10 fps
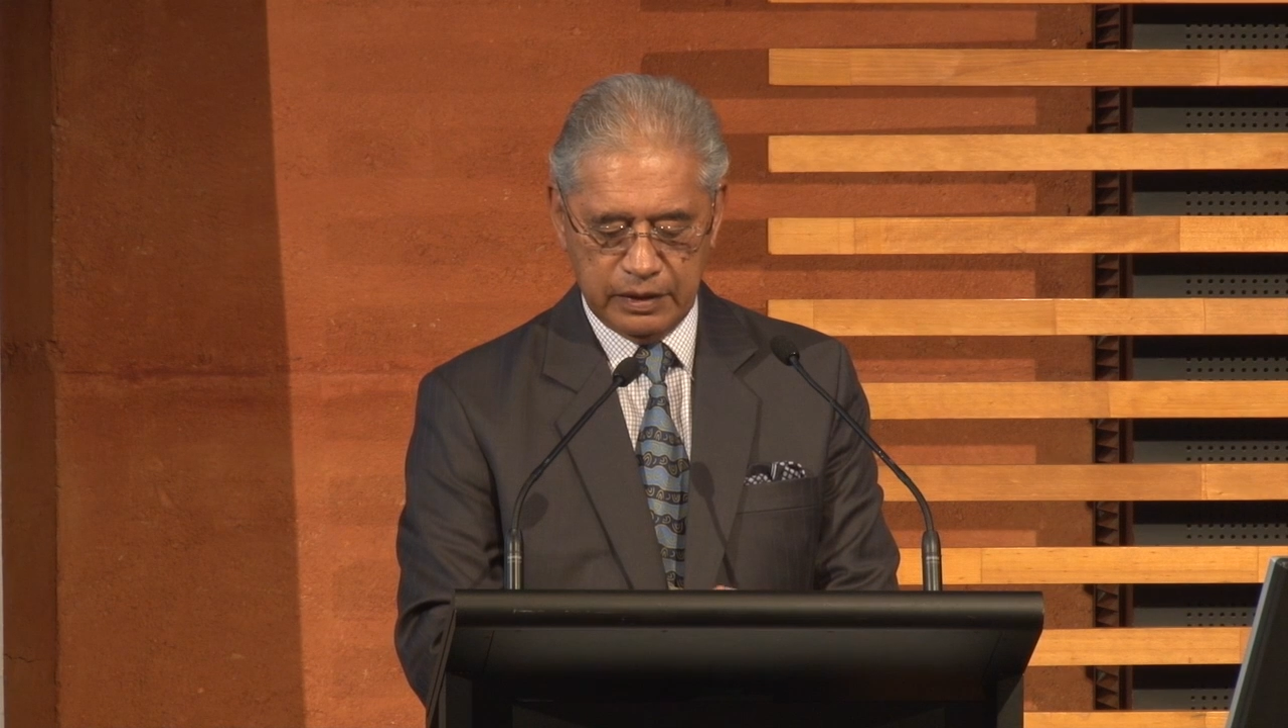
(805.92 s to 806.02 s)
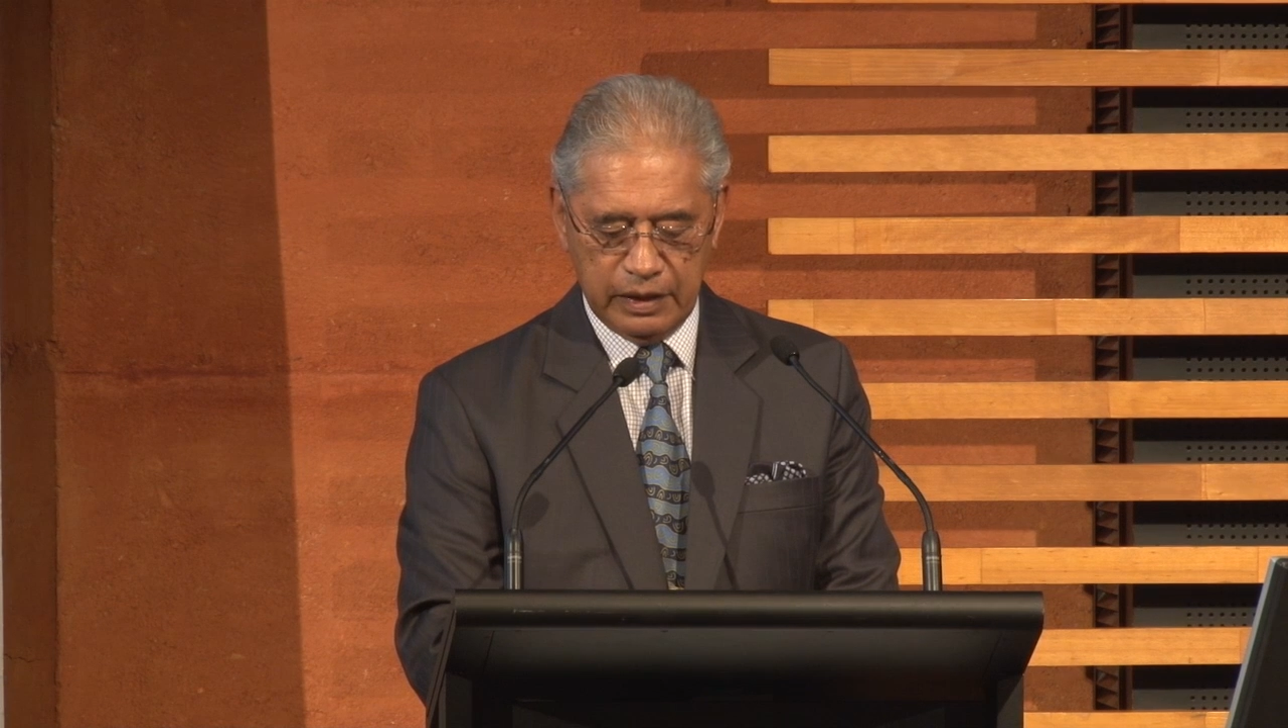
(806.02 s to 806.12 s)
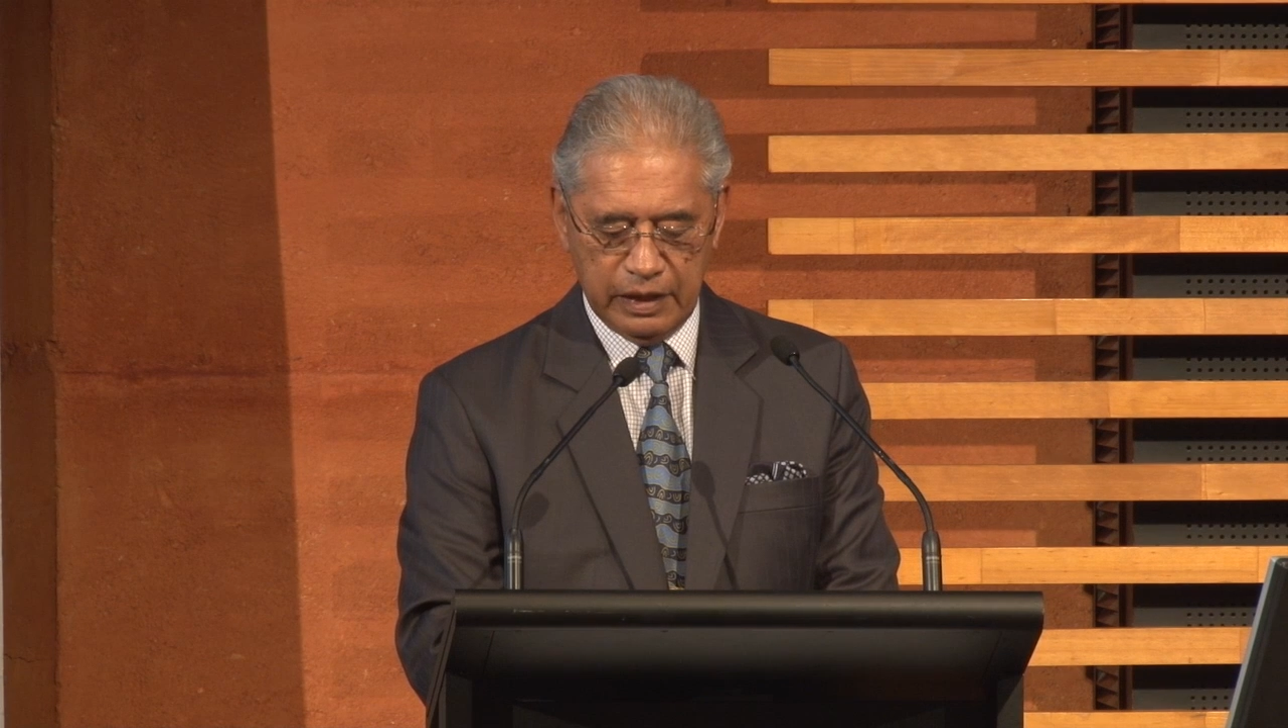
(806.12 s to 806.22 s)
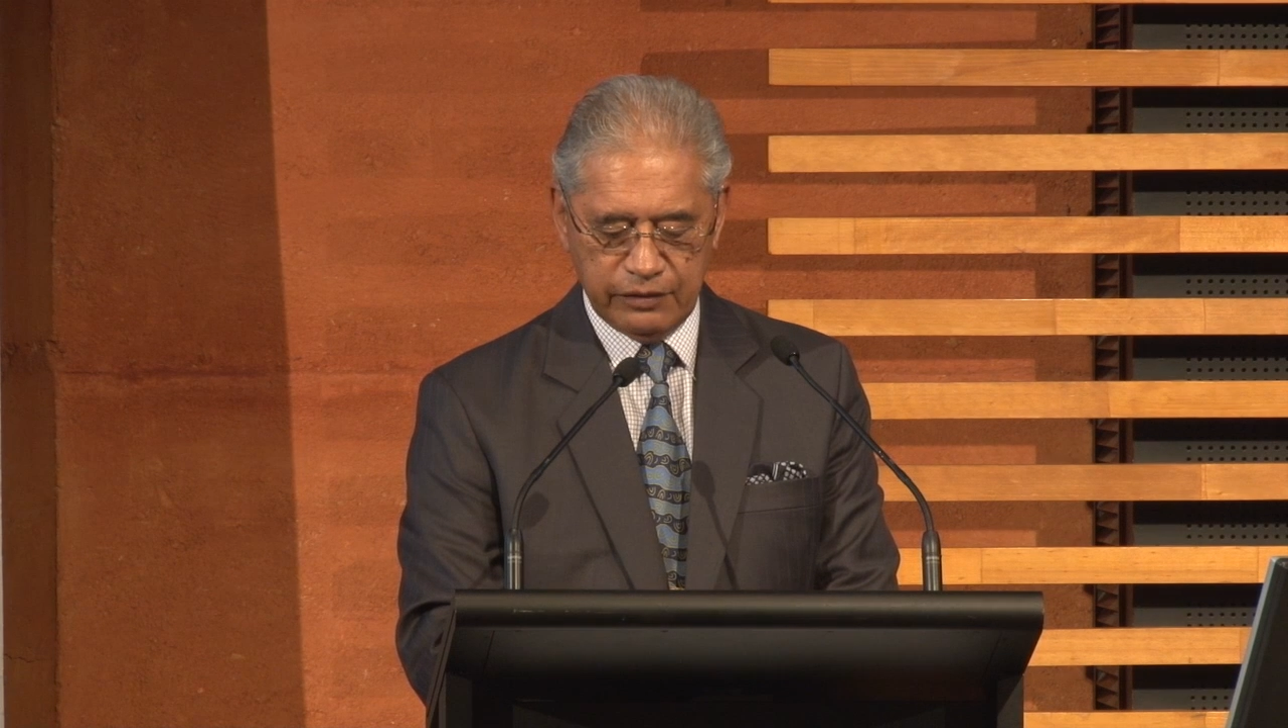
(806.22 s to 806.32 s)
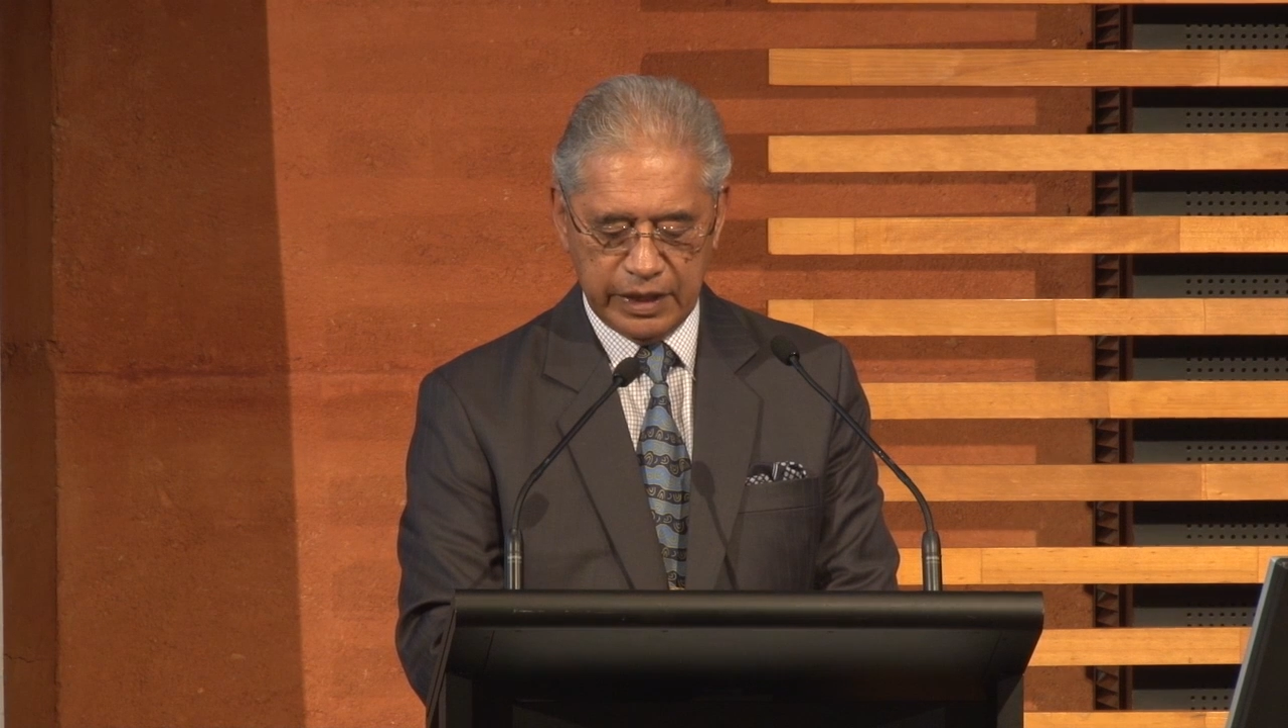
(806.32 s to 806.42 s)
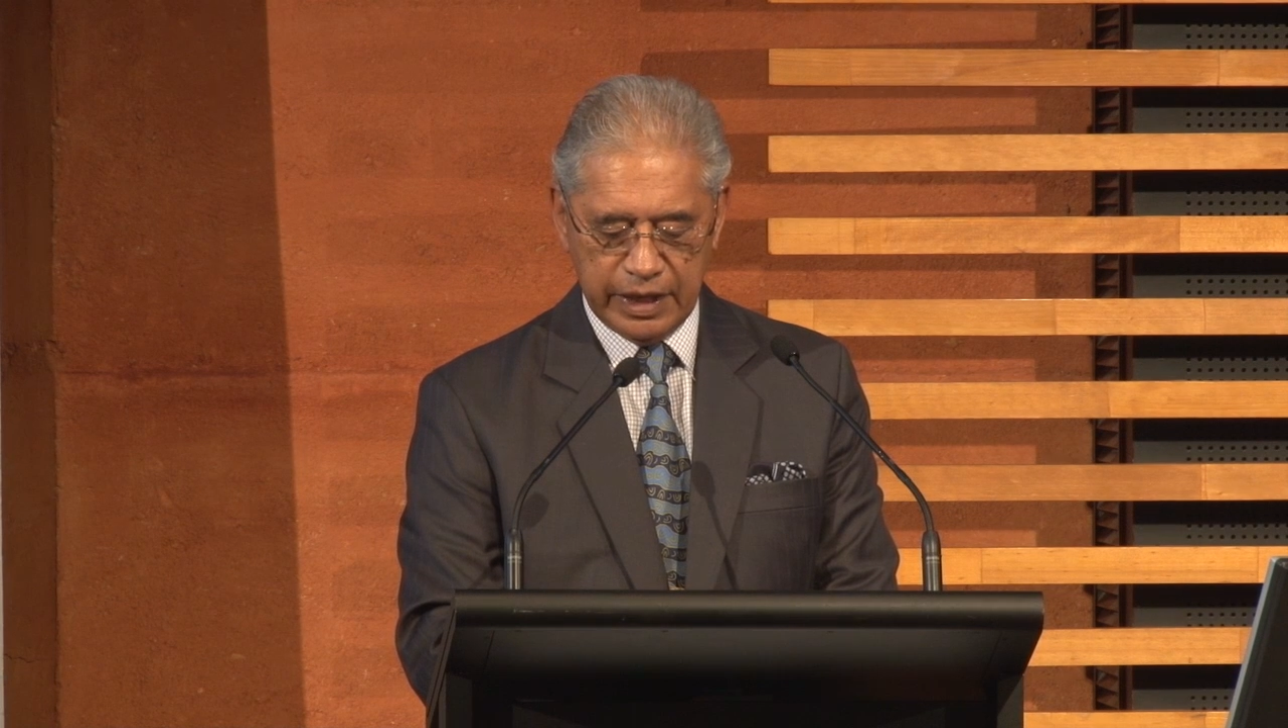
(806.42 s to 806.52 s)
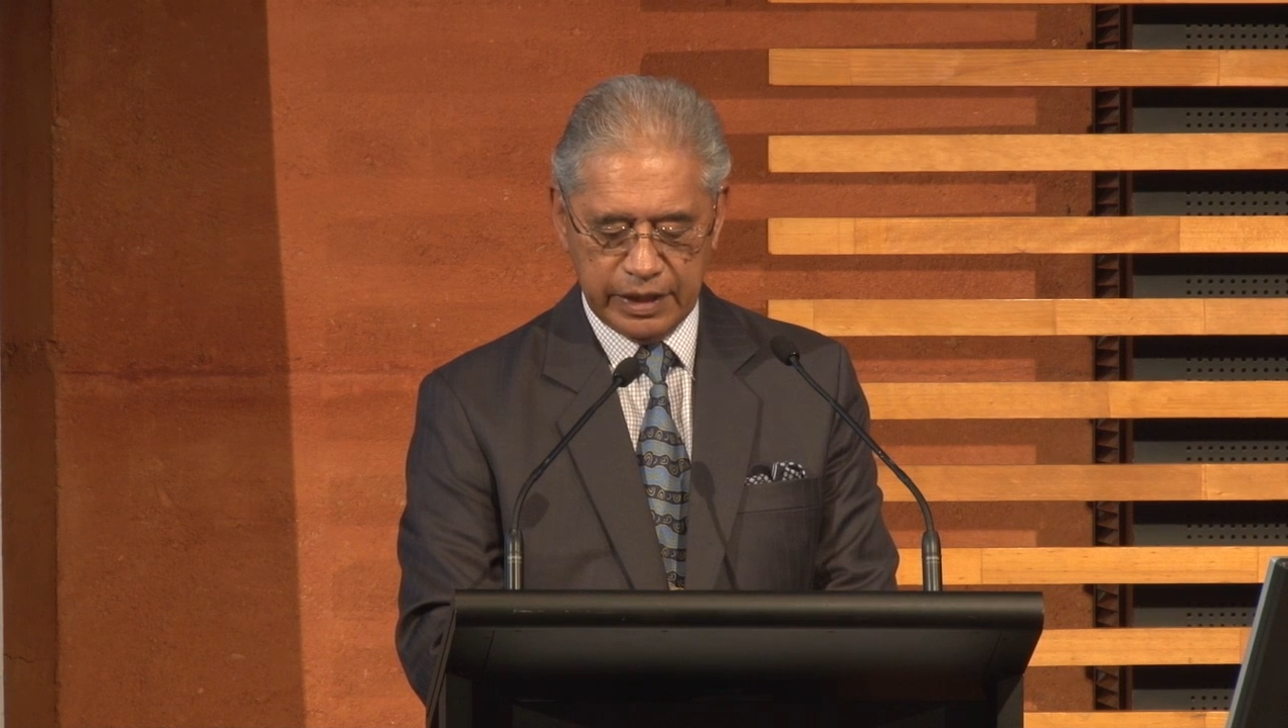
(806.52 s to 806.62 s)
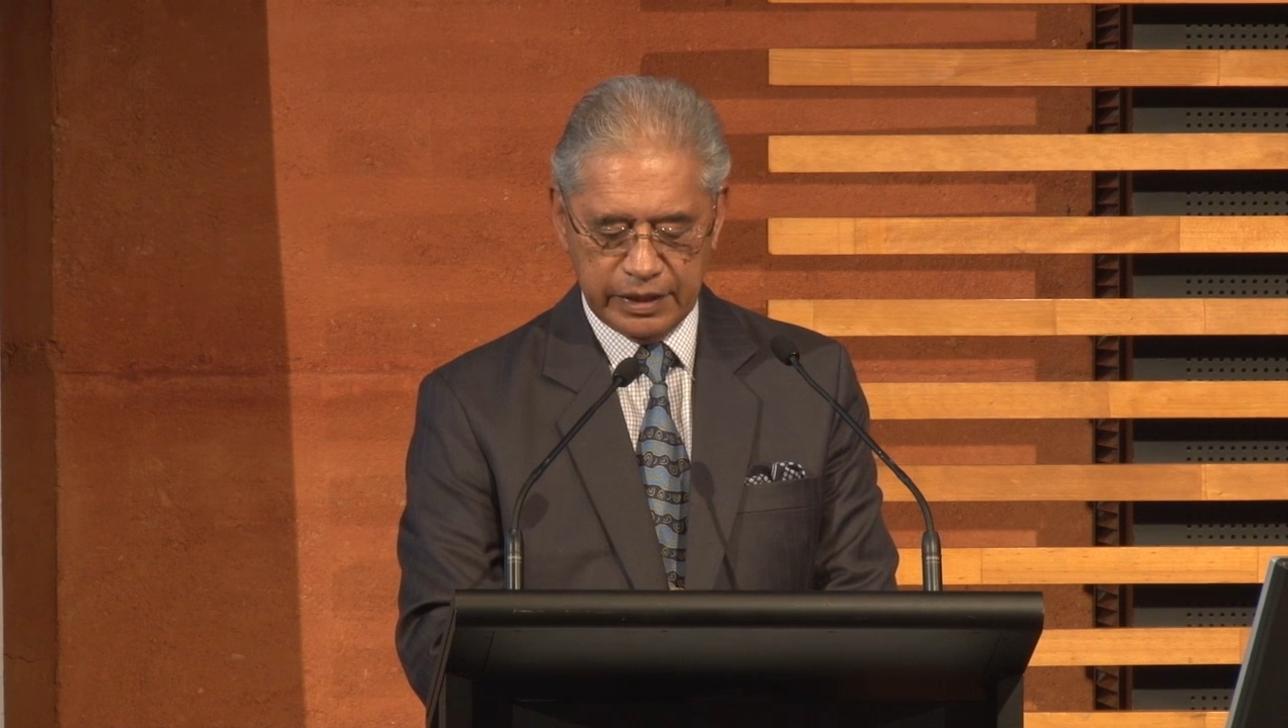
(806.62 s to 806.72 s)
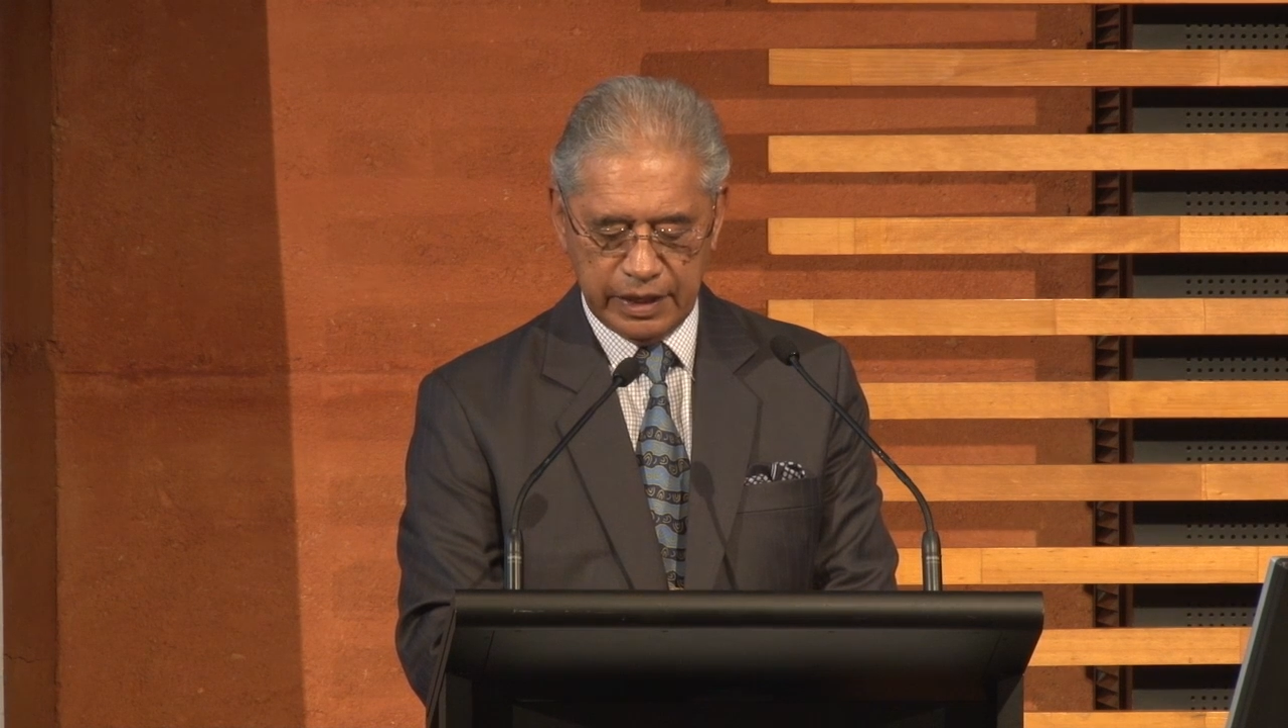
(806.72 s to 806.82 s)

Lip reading: Having had